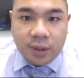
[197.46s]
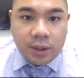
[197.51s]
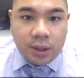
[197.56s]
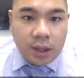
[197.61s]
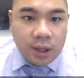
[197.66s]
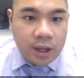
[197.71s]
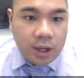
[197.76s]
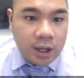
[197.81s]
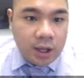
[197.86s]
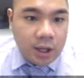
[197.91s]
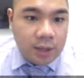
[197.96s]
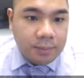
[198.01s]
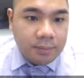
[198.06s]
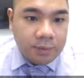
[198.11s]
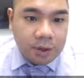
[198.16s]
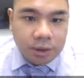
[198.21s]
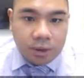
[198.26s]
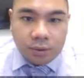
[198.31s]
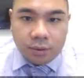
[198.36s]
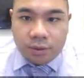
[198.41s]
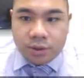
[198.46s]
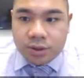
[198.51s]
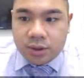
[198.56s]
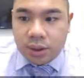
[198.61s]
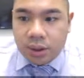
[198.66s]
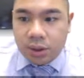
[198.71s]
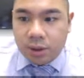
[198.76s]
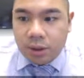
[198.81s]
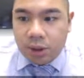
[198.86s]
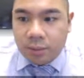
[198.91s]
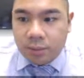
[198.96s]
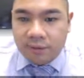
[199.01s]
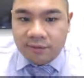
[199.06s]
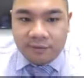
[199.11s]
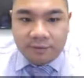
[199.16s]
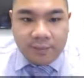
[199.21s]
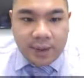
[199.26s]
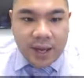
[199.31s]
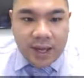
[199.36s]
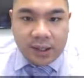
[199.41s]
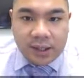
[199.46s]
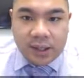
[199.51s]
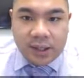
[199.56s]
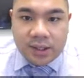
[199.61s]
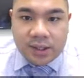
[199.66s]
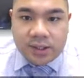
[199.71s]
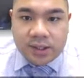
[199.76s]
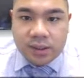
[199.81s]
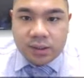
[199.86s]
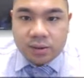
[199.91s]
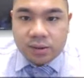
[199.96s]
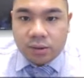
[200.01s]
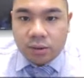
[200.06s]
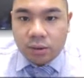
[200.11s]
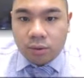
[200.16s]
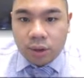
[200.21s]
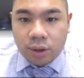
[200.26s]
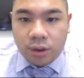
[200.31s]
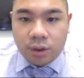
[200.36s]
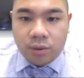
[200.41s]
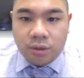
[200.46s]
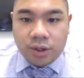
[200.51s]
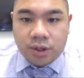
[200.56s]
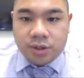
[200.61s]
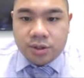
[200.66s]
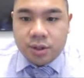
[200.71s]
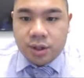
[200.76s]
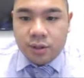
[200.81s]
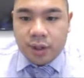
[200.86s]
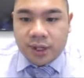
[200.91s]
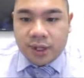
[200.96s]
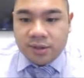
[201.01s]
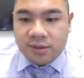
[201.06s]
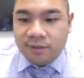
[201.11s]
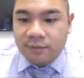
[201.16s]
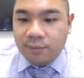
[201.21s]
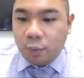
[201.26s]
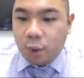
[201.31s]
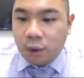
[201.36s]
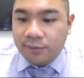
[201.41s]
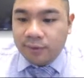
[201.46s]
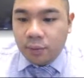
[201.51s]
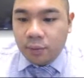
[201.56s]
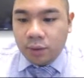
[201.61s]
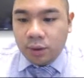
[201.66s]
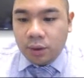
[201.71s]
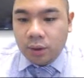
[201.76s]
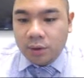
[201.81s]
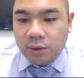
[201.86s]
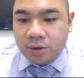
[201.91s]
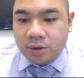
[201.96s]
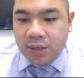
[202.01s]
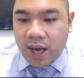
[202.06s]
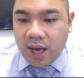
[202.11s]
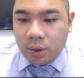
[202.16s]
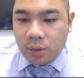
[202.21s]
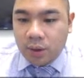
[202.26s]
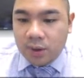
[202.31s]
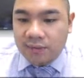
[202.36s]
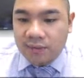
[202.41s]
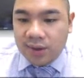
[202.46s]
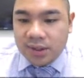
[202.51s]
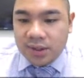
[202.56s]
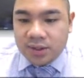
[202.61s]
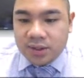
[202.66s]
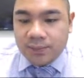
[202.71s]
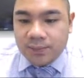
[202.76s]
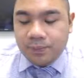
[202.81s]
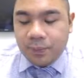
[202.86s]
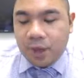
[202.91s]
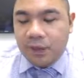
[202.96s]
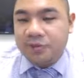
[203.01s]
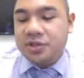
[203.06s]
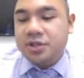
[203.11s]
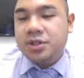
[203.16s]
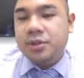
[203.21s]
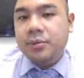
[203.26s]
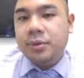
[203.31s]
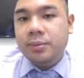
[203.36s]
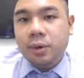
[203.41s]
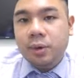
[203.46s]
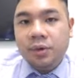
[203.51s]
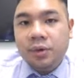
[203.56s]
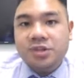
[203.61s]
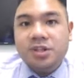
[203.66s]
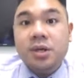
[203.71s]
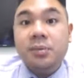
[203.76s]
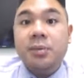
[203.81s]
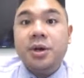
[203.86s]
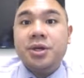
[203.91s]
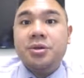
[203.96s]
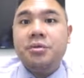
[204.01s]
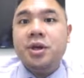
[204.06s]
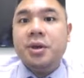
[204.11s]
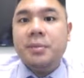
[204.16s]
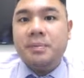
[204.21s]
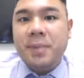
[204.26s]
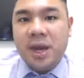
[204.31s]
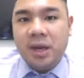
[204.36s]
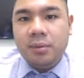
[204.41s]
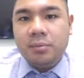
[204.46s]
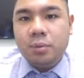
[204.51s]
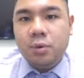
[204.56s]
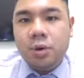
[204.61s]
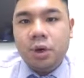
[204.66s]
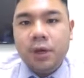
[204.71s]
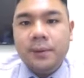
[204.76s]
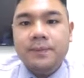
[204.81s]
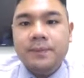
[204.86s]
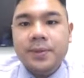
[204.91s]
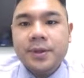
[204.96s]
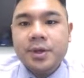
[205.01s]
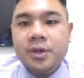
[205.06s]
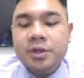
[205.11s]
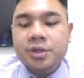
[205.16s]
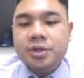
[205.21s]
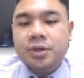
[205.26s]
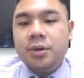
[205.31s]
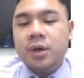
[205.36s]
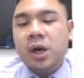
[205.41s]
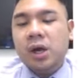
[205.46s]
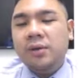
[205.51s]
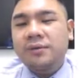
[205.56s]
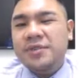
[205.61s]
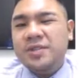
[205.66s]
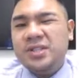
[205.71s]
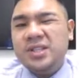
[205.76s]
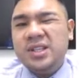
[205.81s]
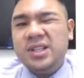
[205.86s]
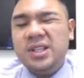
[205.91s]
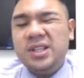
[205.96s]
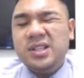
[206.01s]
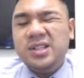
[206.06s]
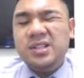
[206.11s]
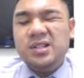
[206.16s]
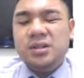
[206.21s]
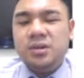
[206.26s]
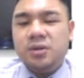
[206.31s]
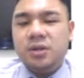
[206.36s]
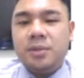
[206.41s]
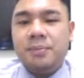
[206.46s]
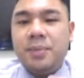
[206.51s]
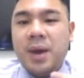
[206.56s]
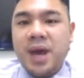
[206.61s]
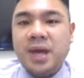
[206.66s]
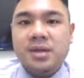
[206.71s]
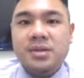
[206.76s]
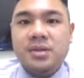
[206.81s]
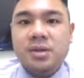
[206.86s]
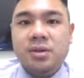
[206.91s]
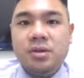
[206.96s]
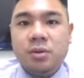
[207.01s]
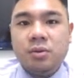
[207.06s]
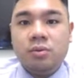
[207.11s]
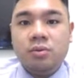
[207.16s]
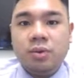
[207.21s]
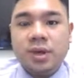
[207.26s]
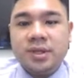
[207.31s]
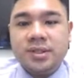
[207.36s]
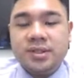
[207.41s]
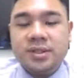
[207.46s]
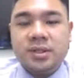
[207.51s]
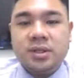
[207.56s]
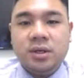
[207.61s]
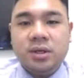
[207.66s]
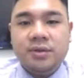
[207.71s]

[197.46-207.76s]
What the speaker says: going above balanced and to growth and to aggressive, more of it would go into equity funds. Obviously, it's a little bit more risky, but you can make more. So obviously, it depends on the risk